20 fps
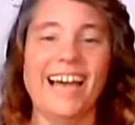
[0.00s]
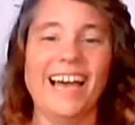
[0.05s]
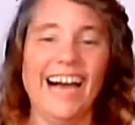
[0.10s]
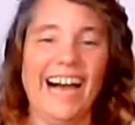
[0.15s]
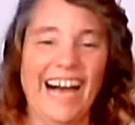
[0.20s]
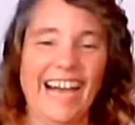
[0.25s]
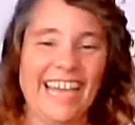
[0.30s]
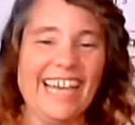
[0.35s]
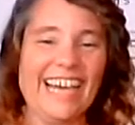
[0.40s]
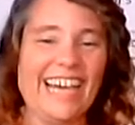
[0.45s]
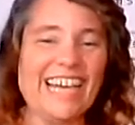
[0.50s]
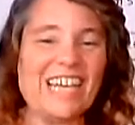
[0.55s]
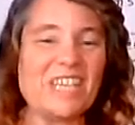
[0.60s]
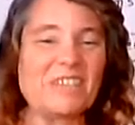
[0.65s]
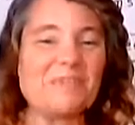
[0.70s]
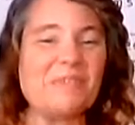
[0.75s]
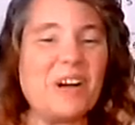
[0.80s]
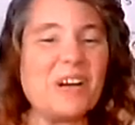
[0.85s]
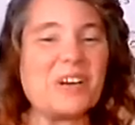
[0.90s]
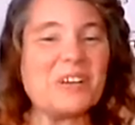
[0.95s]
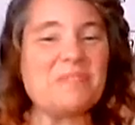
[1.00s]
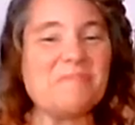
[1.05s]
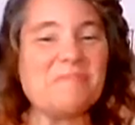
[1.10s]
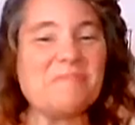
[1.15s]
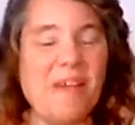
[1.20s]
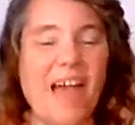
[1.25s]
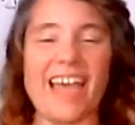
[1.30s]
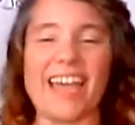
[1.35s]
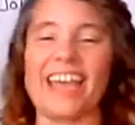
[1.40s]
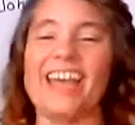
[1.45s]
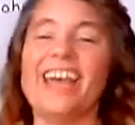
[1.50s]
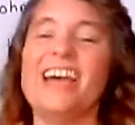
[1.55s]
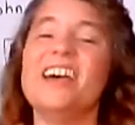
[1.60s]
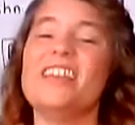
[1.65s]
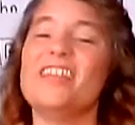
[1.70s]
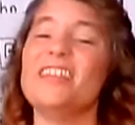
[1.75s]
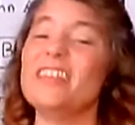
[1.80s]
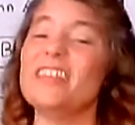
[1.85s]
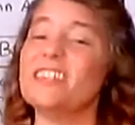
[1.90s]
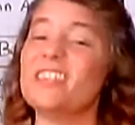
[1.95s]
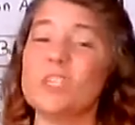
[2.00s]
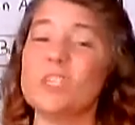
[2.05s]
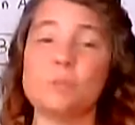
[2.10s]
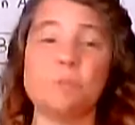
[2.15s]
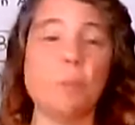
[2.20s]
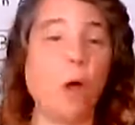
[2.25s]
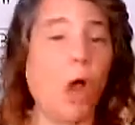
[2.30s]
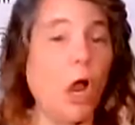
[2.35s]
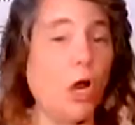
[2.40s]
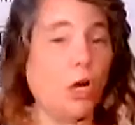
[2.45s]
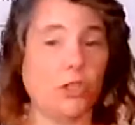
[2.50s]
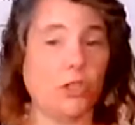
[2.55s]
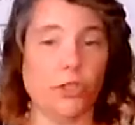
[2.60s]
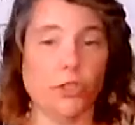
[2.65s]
Hi guys, welcome back. This is part